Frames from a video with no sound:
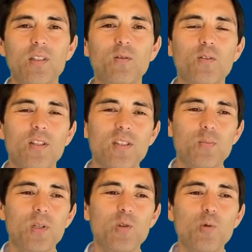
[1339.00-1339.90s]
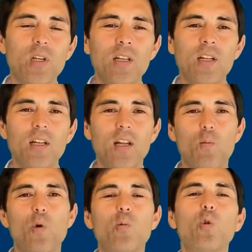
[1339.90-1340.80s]
difference between
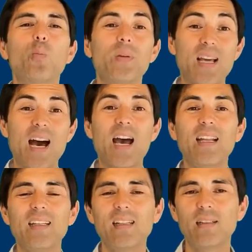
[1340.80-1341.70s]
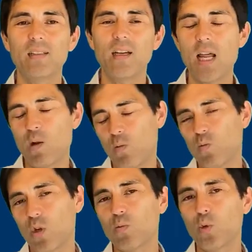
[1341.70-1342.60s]
what would be ideal and
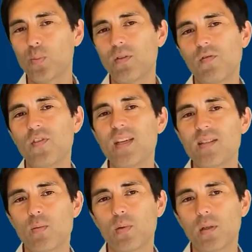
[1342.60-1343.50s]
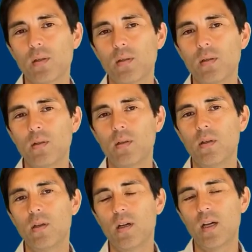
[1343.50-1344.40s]
what would be feasible.
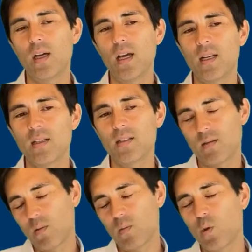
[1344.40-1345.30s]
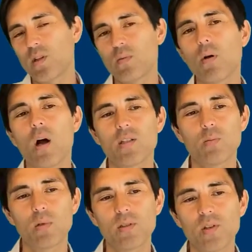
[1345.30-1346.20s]
And what is
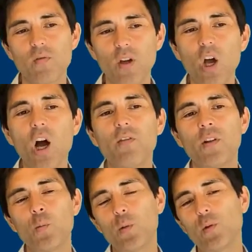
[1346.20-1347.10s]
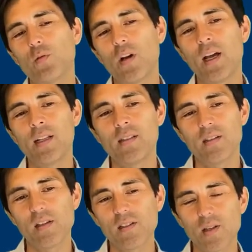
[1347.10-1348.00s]
possible. So very often we will find
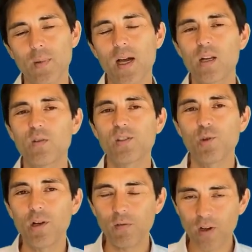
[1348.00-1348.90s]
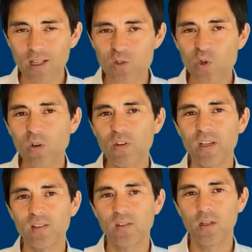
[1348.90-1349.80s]
some kind of stratified
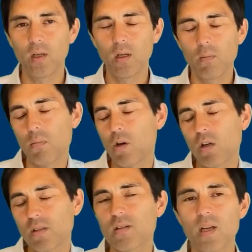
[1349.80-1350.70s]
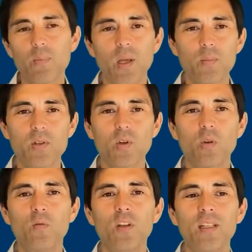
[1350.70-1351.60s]
surveys, but also sometimes
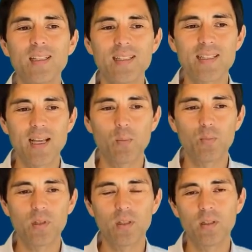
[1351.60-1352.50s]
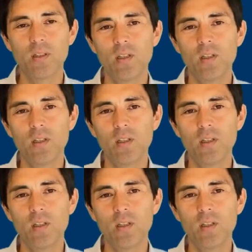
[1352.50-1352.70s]
convenience sample